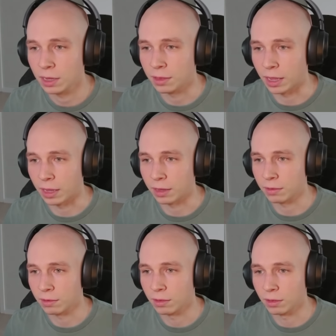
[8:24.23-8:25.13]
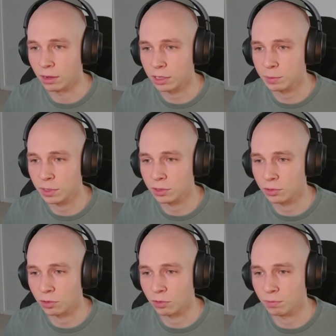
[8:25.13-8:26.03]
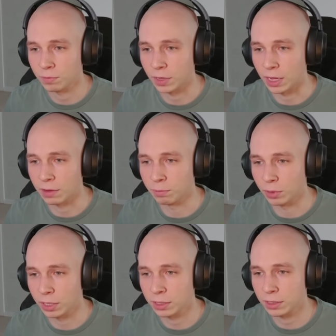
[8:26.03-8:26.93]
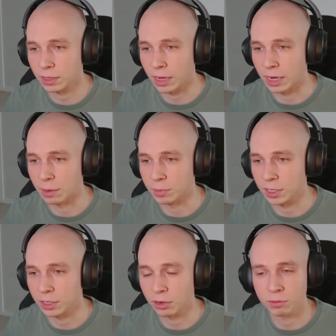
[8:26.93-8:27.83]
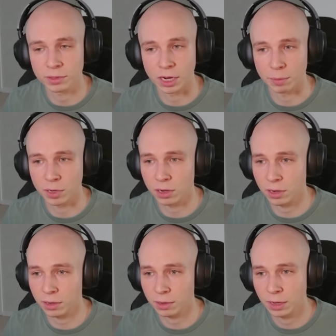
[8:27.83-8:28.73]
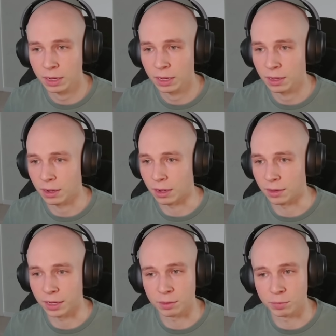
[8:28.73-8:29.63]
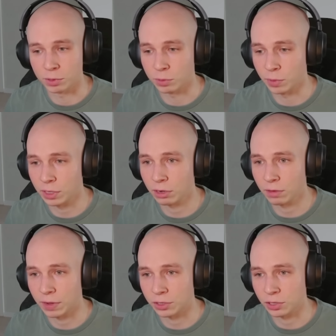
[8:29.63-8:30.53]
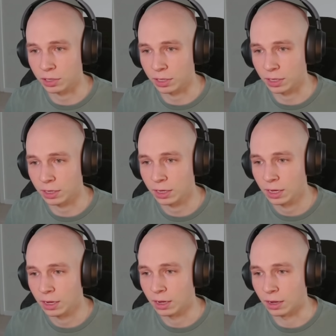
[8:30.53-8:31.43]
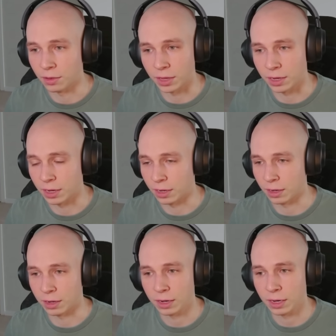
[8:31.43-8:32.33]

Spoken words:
They lost mid control, they have Blitz and Mzinho top con, they could boost window eventually, they can